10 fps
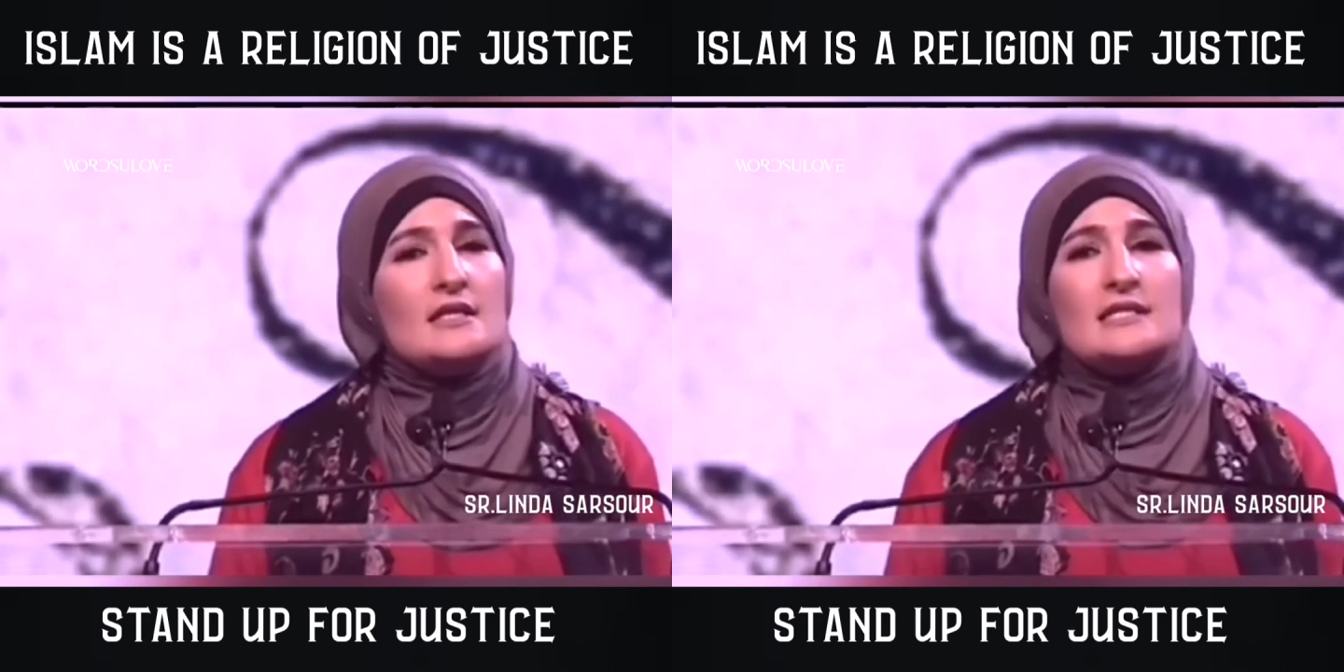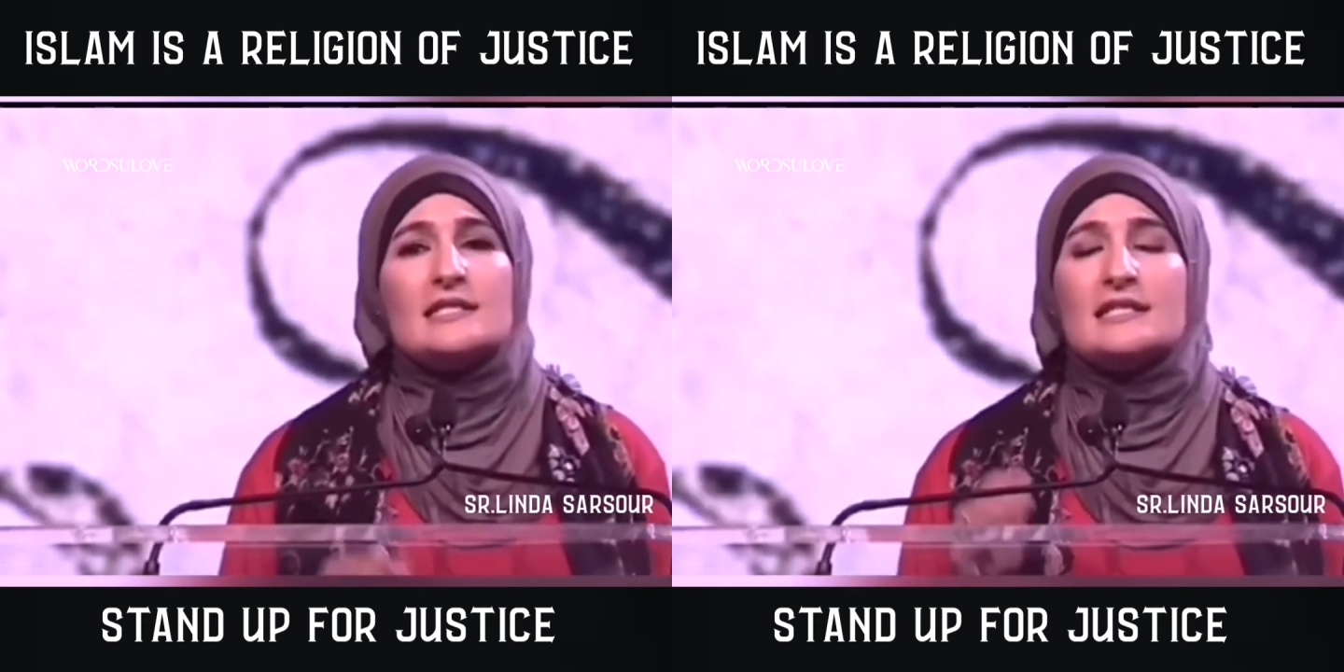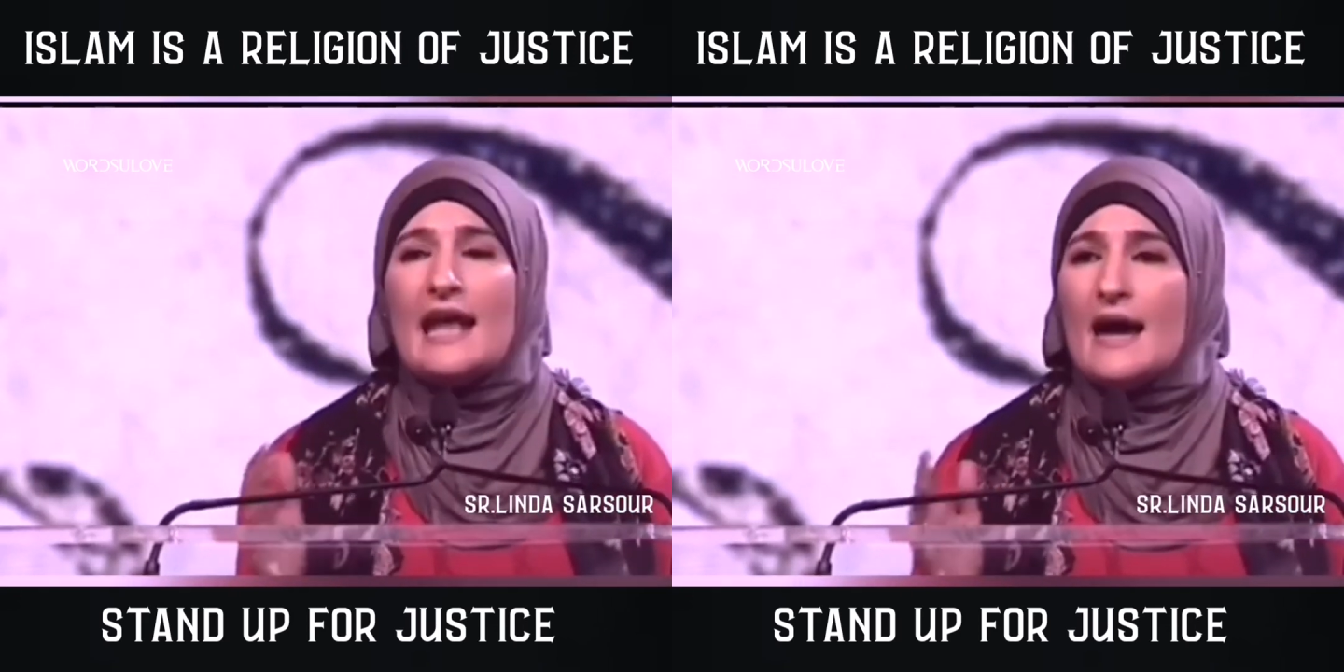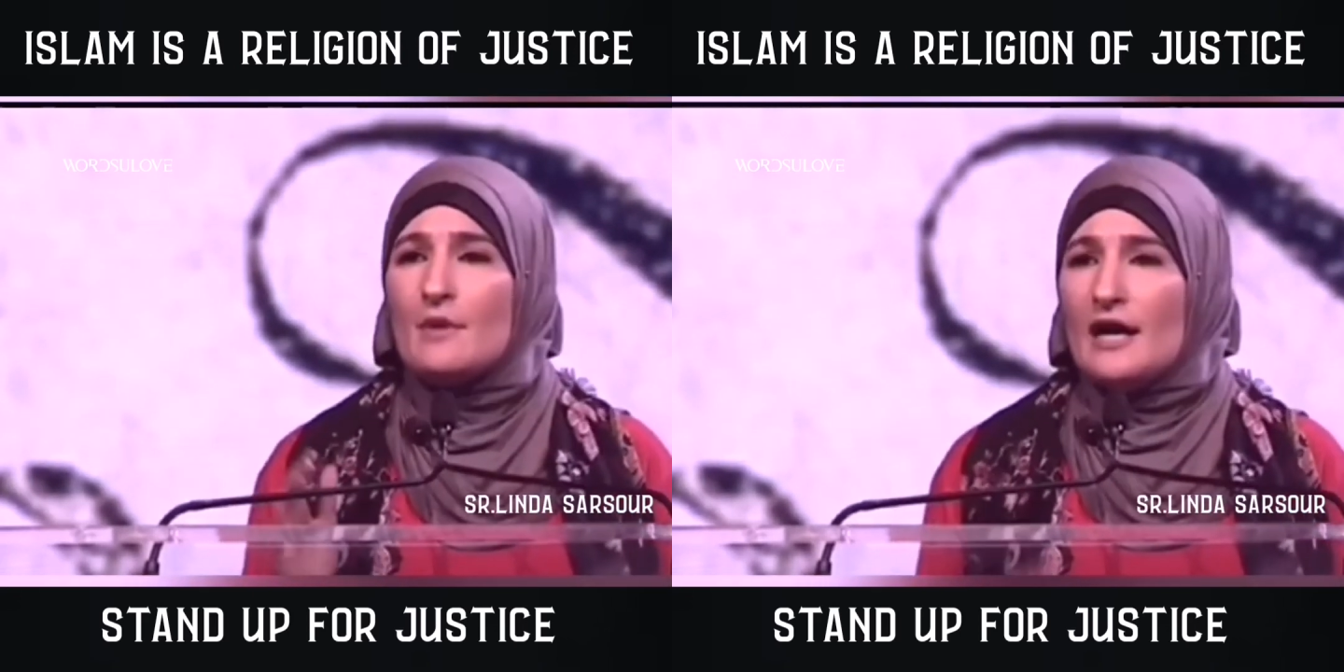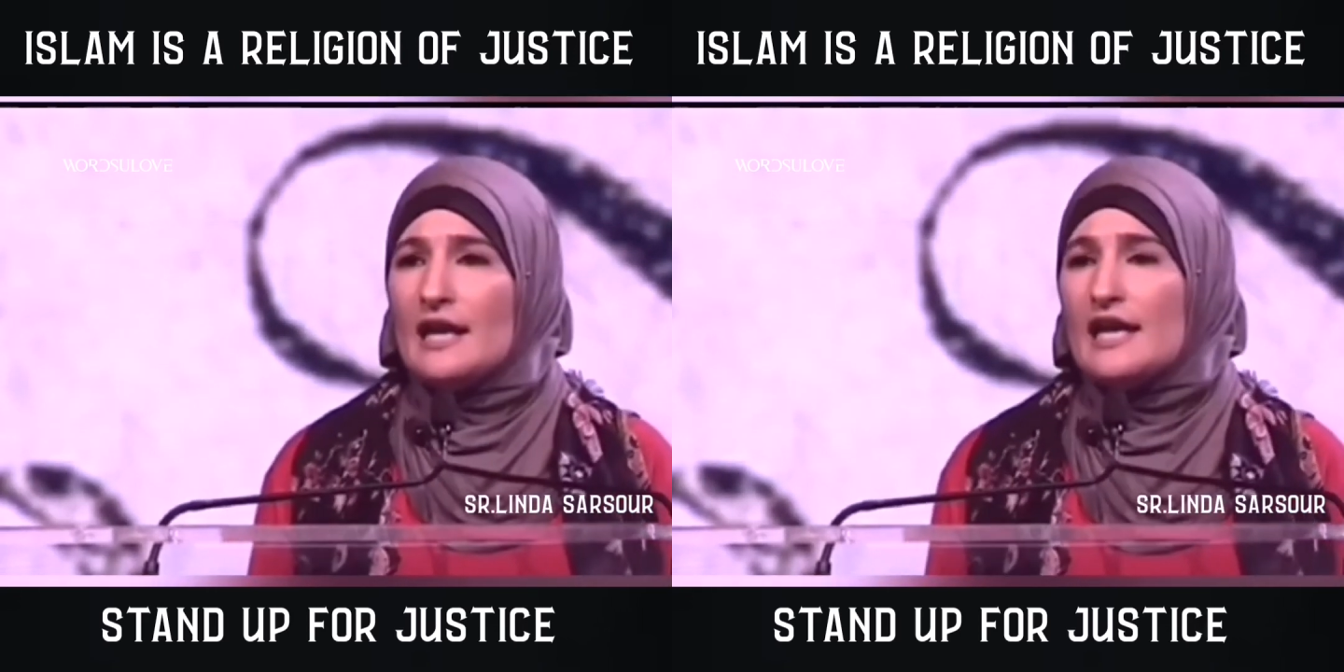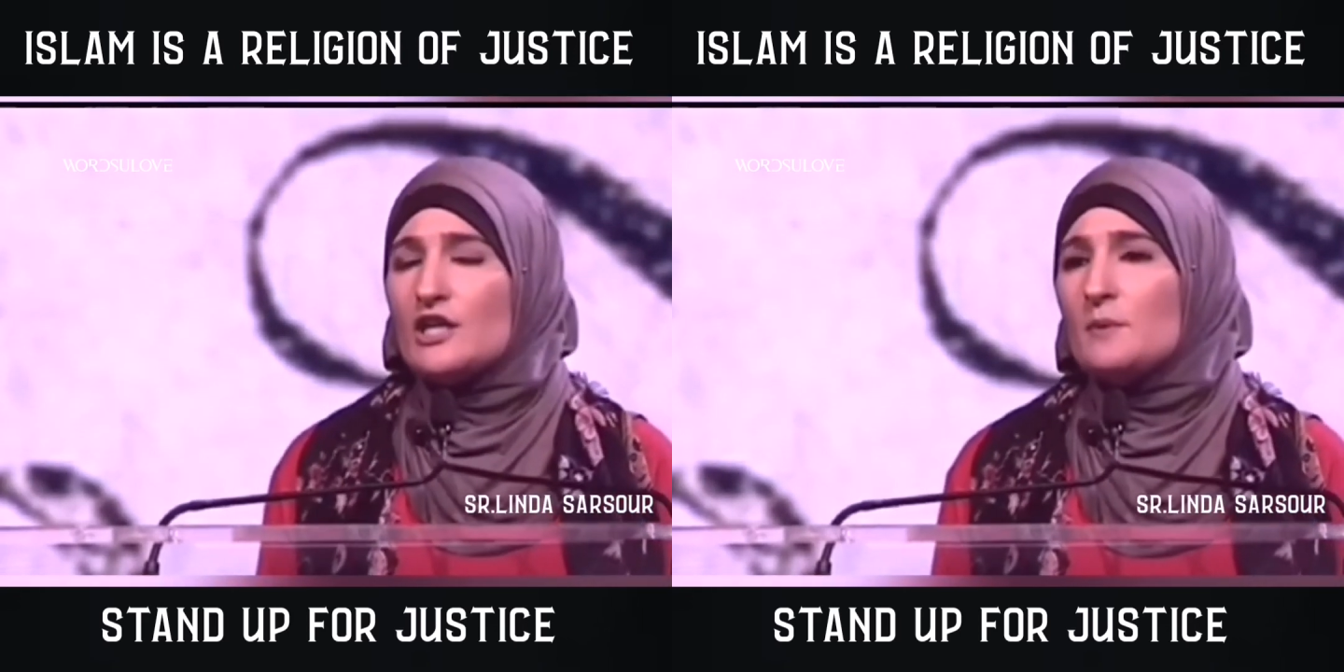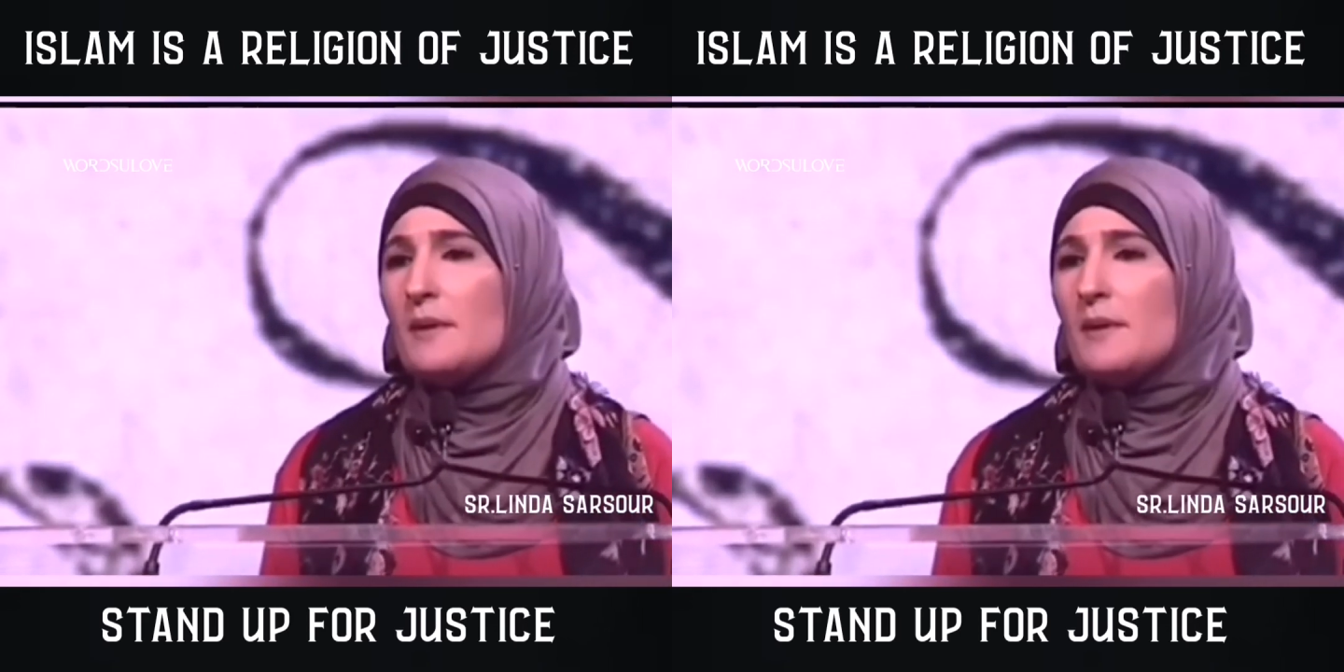Assalamu alaikum,